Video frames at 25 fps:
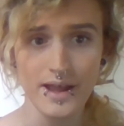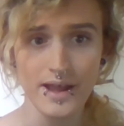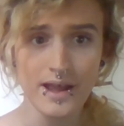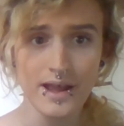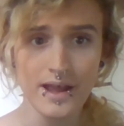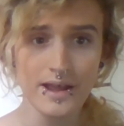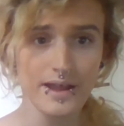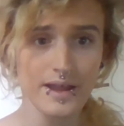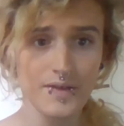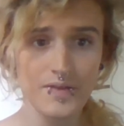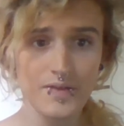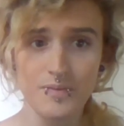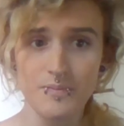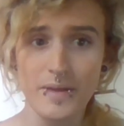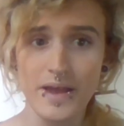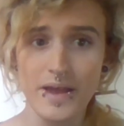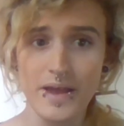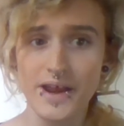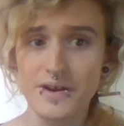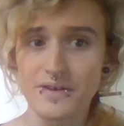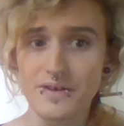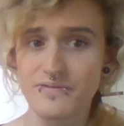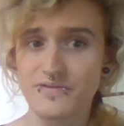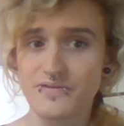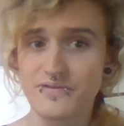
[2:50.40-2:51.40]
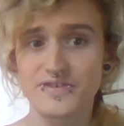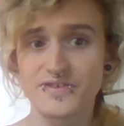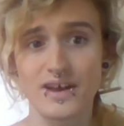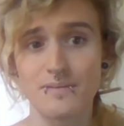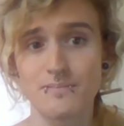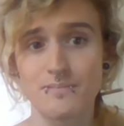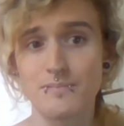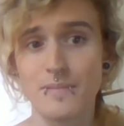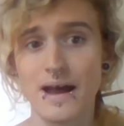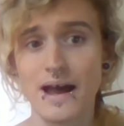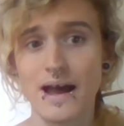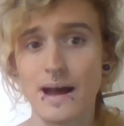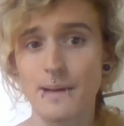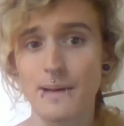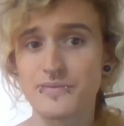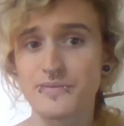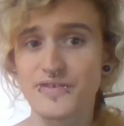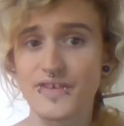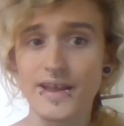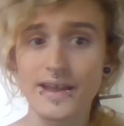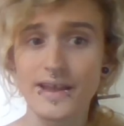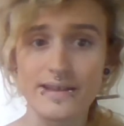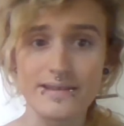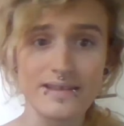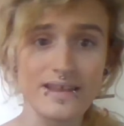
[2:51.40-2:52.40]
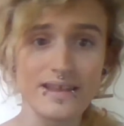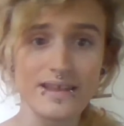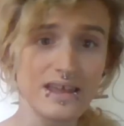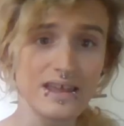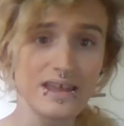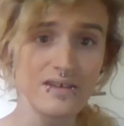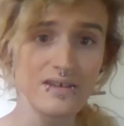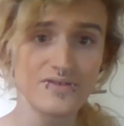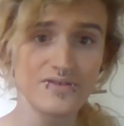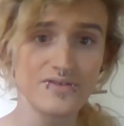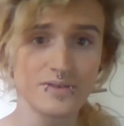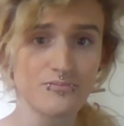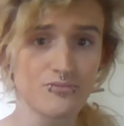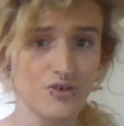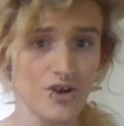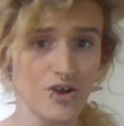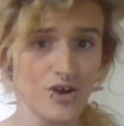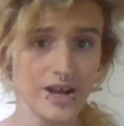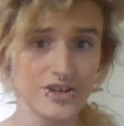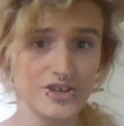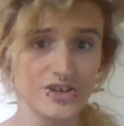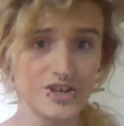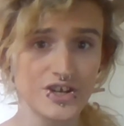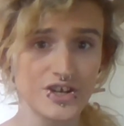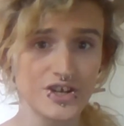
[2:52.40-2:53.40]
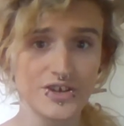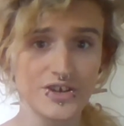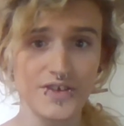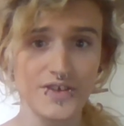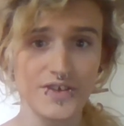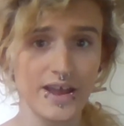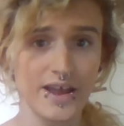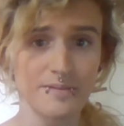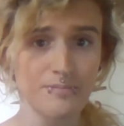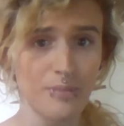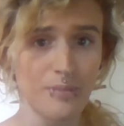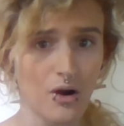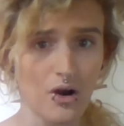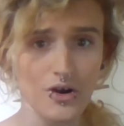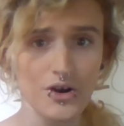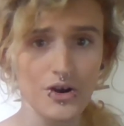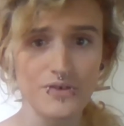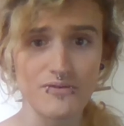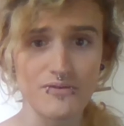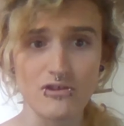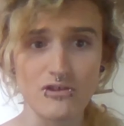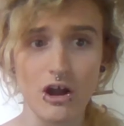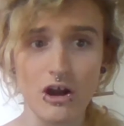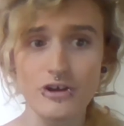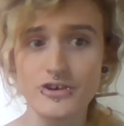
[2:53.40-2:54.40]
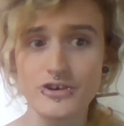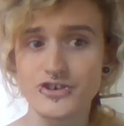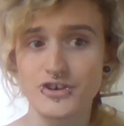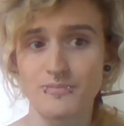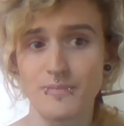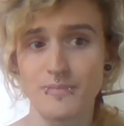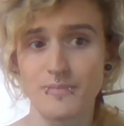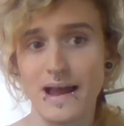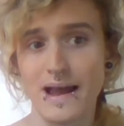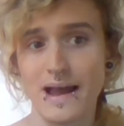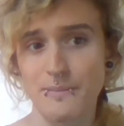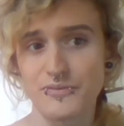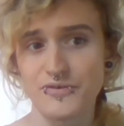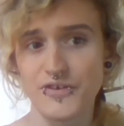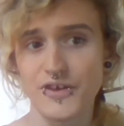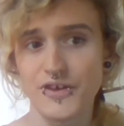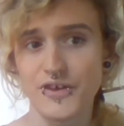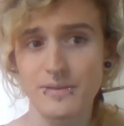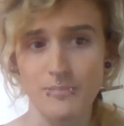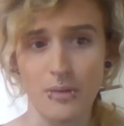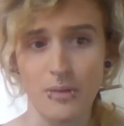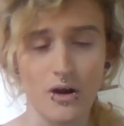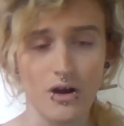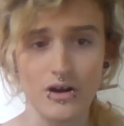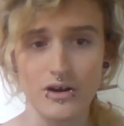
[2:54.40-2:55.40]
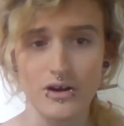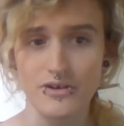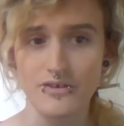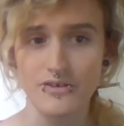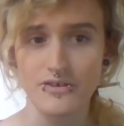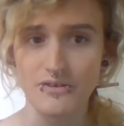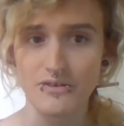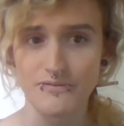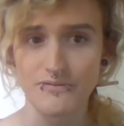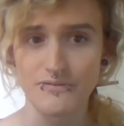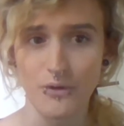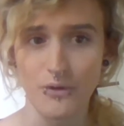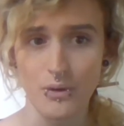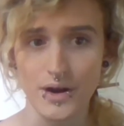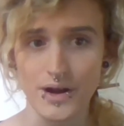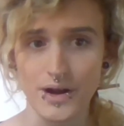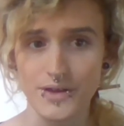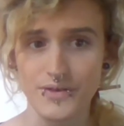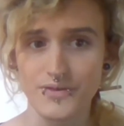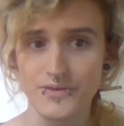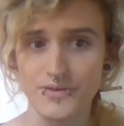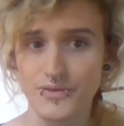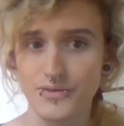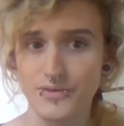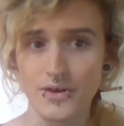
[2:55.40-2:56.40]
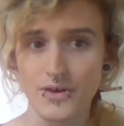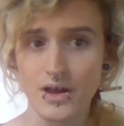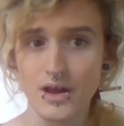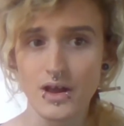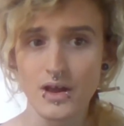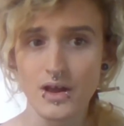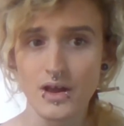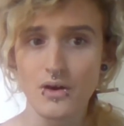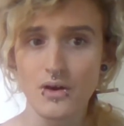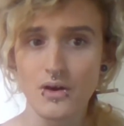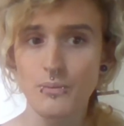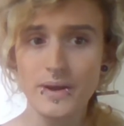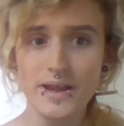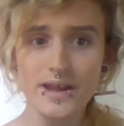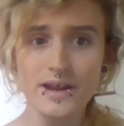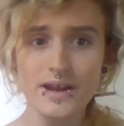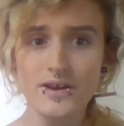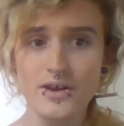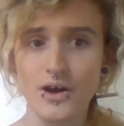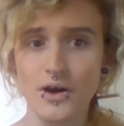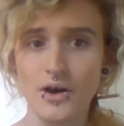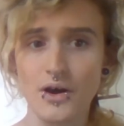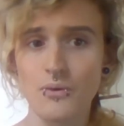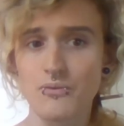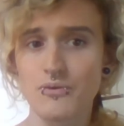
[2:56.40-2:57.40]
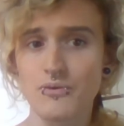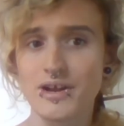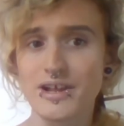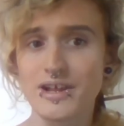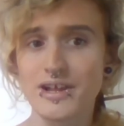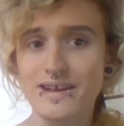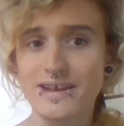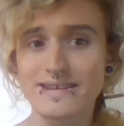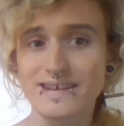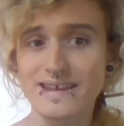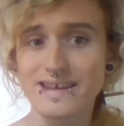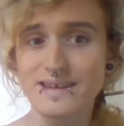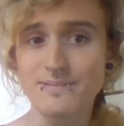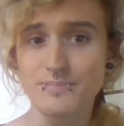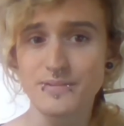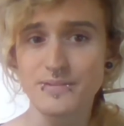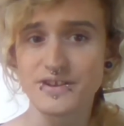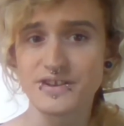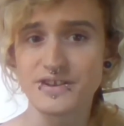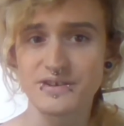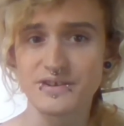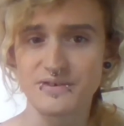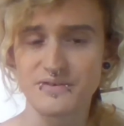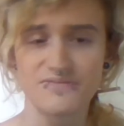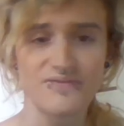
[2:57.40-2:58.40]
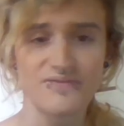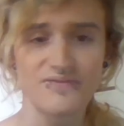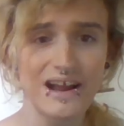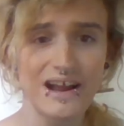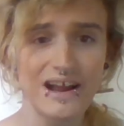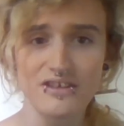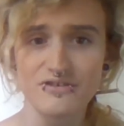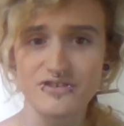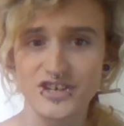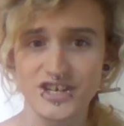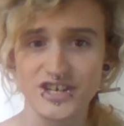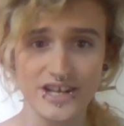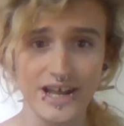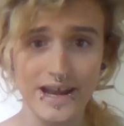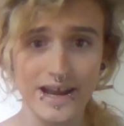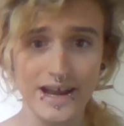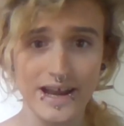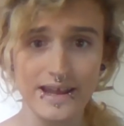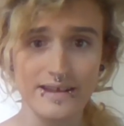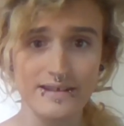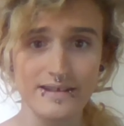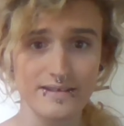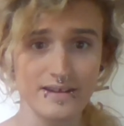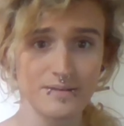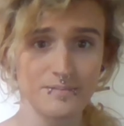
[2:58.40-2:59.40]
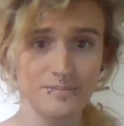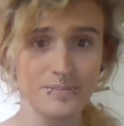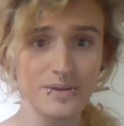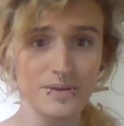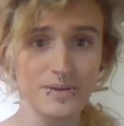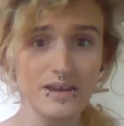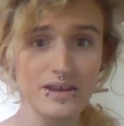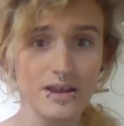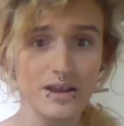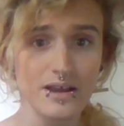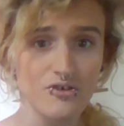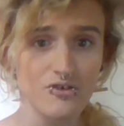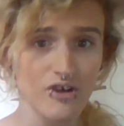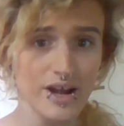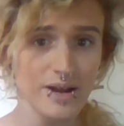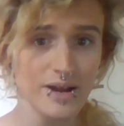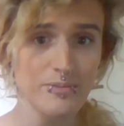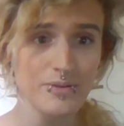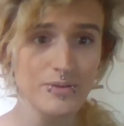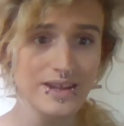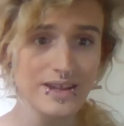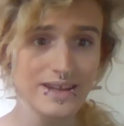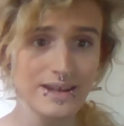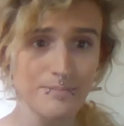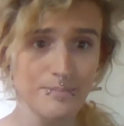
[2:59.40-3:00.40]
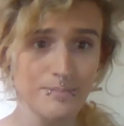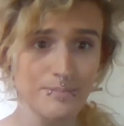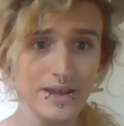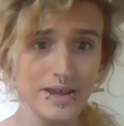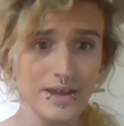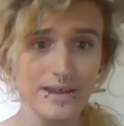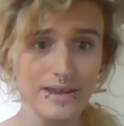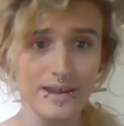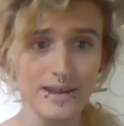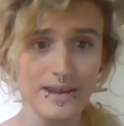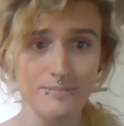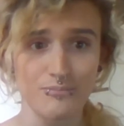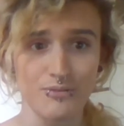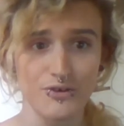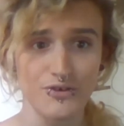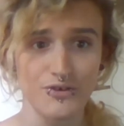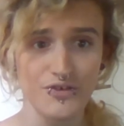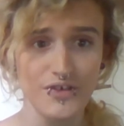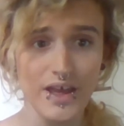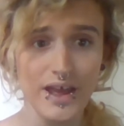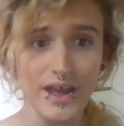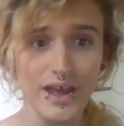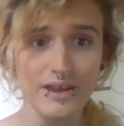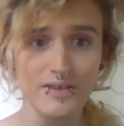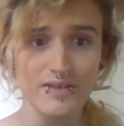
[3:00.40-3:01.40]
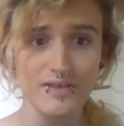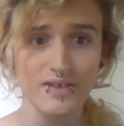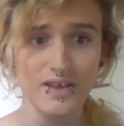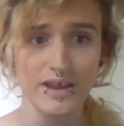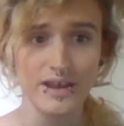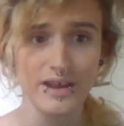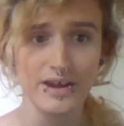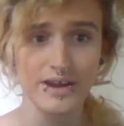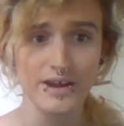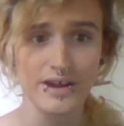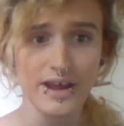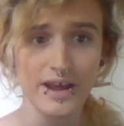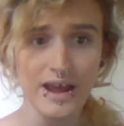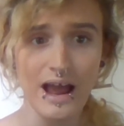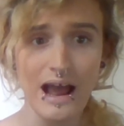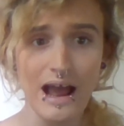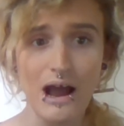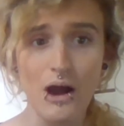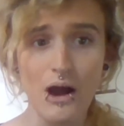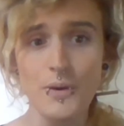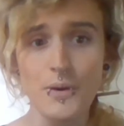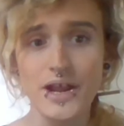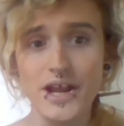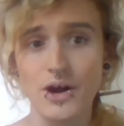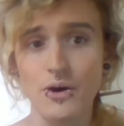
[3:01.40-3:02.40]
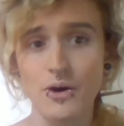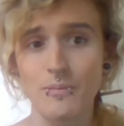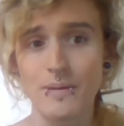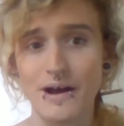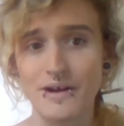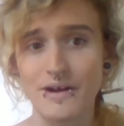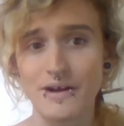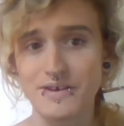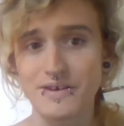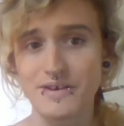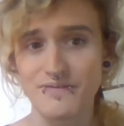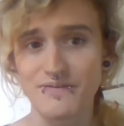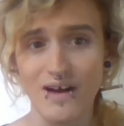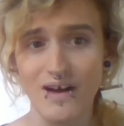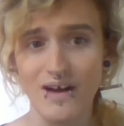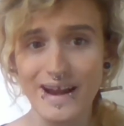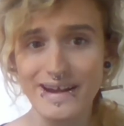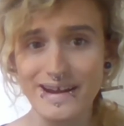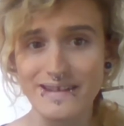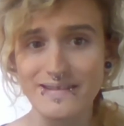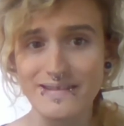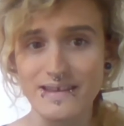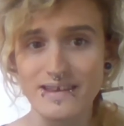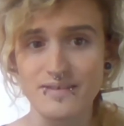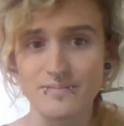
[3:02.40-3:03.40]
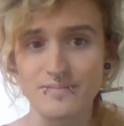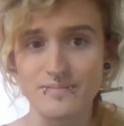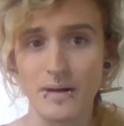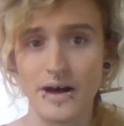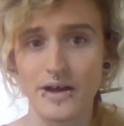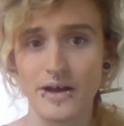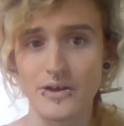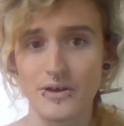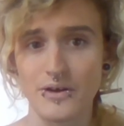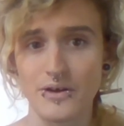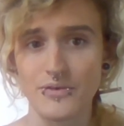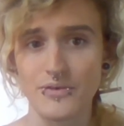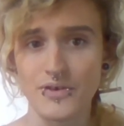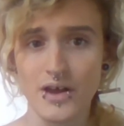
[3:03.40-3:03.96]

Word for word: It's made of submaps like leaves and branches and part of larger maps like parks and forests we can go really deep into phylogenetics and be incredibly nitpicky and precise in how we go about defining these models.